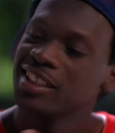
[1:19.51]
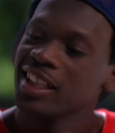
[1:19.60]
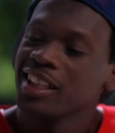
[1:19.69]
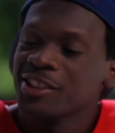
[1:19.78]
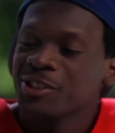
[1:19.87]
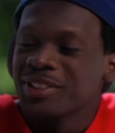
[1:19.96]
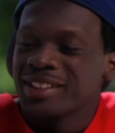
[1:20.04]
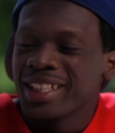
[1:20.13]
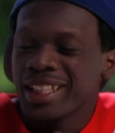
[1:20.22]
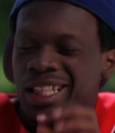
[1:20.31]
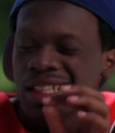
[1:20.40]
now that you
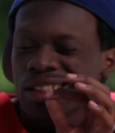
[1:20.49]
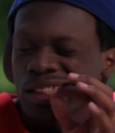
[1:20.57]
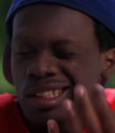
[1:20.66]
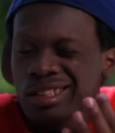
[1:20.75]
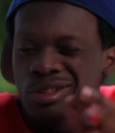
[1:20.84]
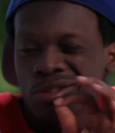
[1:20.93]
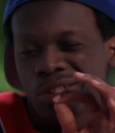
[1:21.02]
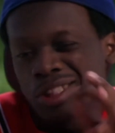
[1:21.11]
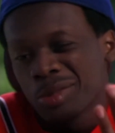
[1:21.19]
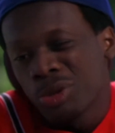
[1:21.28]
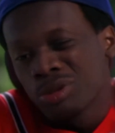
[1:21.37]
say that, yeah, you
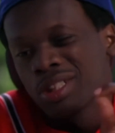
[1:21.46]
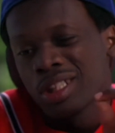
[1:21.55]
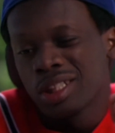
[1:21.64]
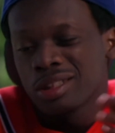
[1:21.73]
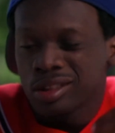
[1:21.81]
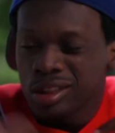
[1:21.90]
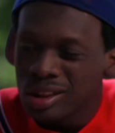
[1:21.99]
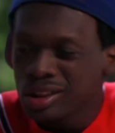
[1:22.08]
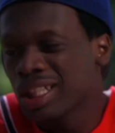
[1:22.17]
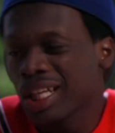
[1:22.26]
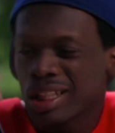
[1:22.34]
know, I smoked a little
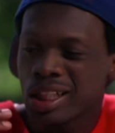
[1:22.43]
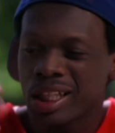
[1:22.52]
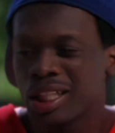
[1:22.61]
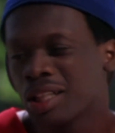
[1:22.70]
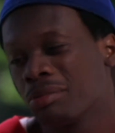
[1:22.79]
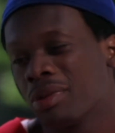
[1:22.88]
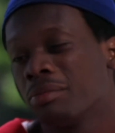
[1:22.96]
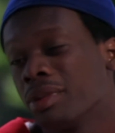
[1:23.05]
just to kind of like help my